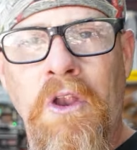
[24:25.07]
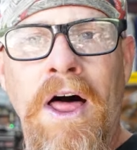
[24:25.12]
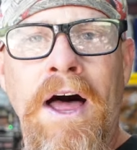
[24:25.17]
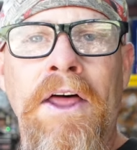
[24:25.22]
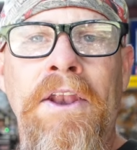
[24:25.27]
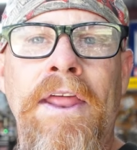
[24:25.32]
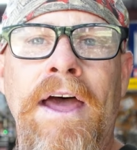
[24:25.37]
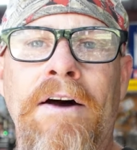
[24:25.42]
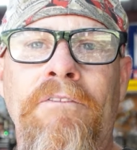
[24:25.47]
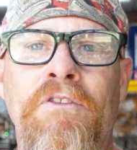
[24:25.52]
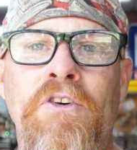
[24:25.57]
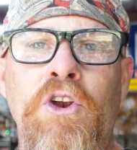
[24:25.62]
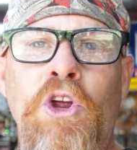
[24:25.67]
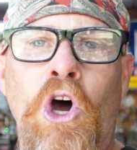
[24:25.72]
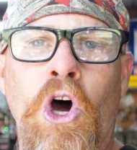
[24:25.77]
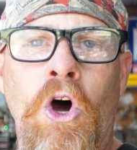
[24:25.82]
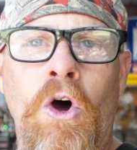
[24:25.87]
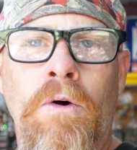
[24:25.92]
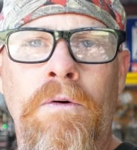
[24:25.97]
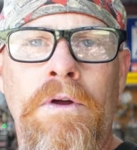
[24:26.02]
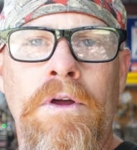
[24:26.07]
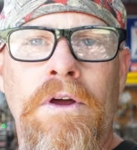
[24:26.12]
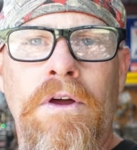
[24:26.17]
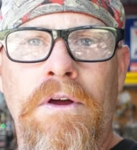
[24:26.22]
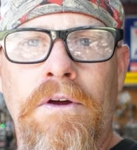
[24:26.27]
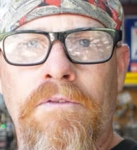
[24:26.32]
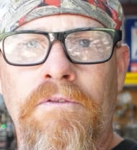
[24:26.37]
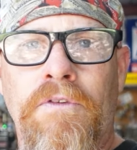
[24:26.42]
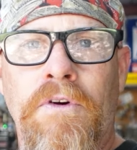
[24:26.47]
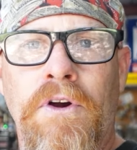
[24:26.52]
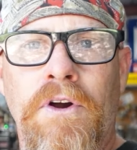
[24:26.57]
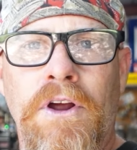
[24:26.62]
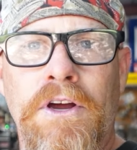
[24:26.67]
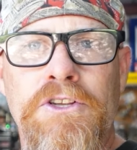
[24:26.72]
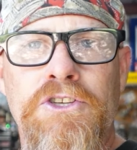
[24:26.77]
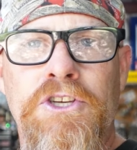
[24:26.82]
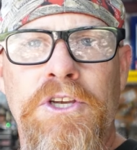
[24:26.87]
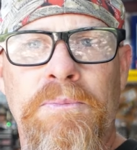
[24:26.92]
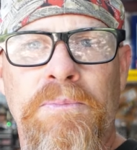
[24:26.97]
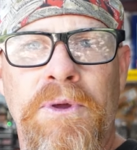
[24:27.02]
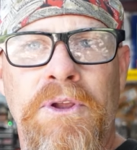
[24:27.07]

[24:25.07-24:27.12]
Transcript: lined out for y'all for uh, cheap